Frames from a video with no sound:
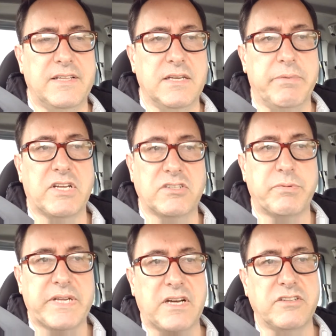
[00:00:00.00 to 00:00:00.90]
that
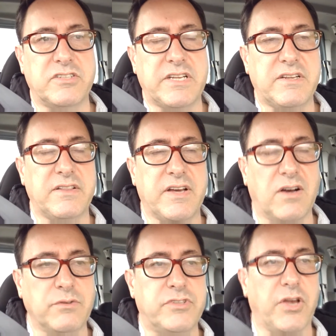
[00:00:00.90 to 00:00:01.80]
because we can't see the
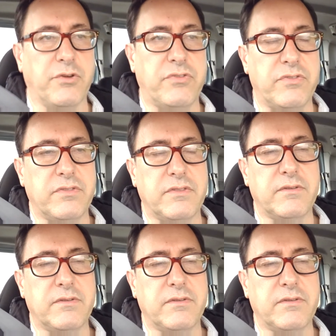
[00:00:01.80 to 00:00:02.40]
whole tooth,